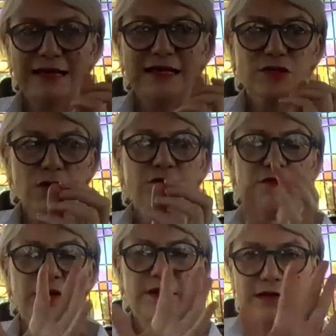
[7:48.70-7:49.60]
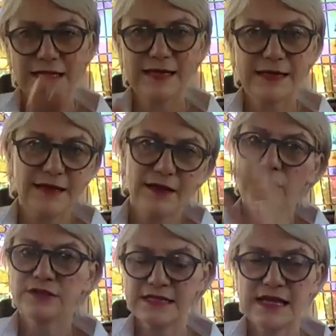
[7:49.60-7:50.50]
it's over, click
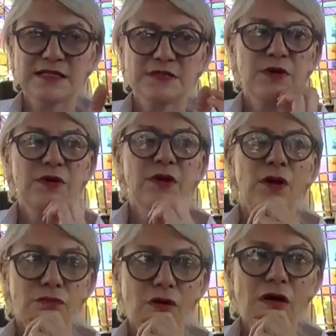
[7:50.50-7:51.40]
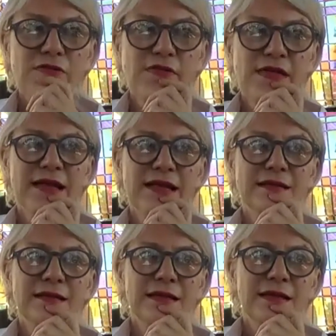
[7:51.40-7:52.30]
on to the next one, rather
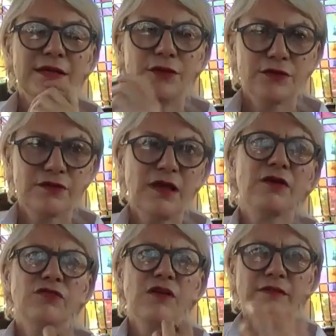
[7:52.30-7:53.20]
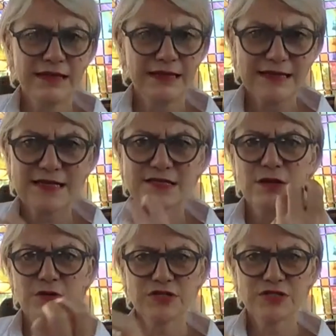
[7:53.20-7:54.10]
than traveling takes
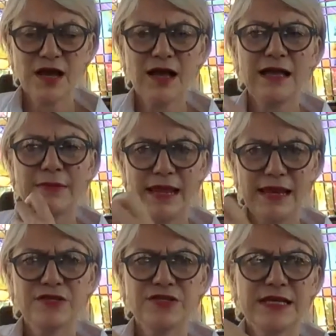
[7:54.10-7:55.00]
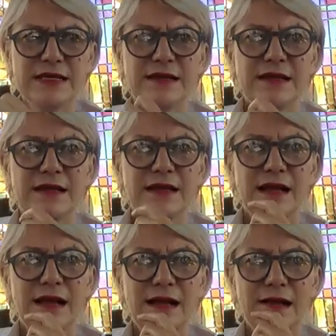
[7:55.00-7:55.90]
so much time and energy.
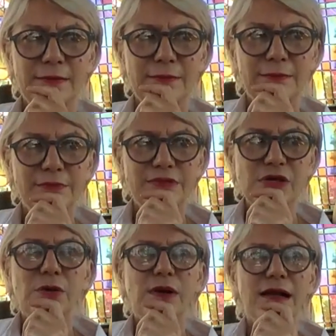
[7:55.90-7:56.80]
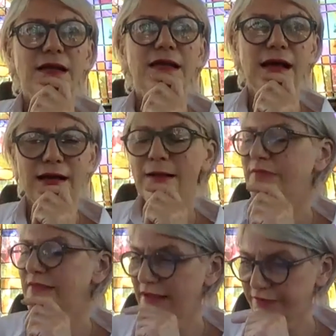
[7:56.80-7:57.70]
I'm
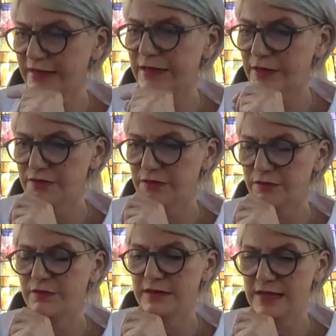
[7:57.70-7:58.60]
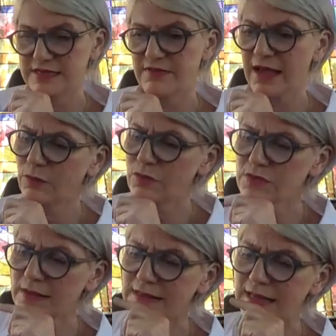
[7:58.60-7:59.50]
definitely going to do less of that. And
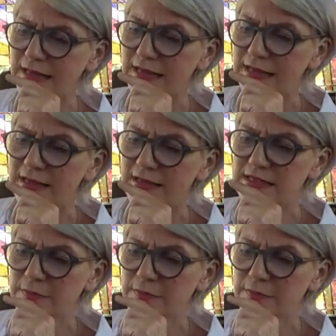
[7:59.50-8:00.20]
also I think there's a